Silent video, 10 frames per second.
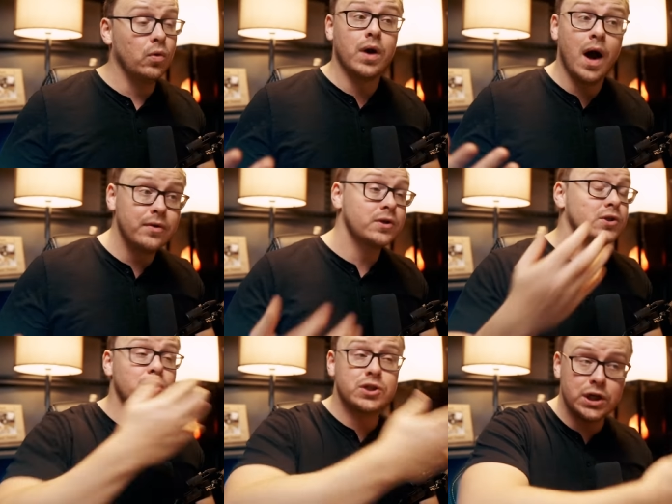or other
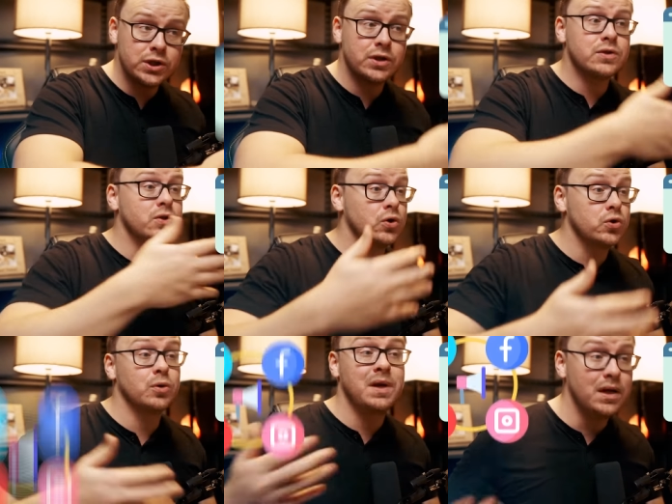search engines or
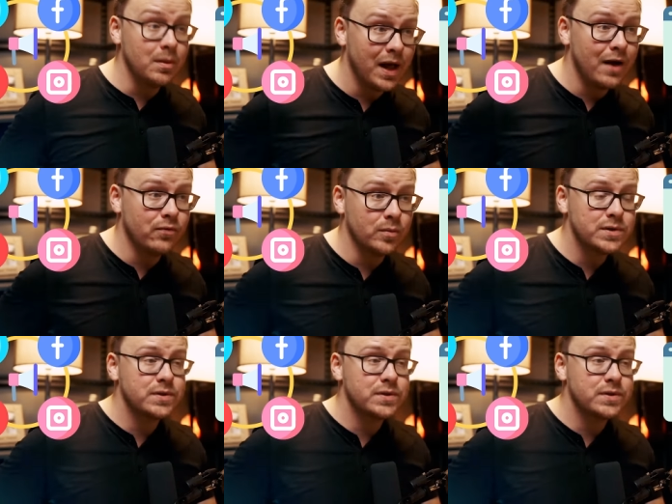social media platforms.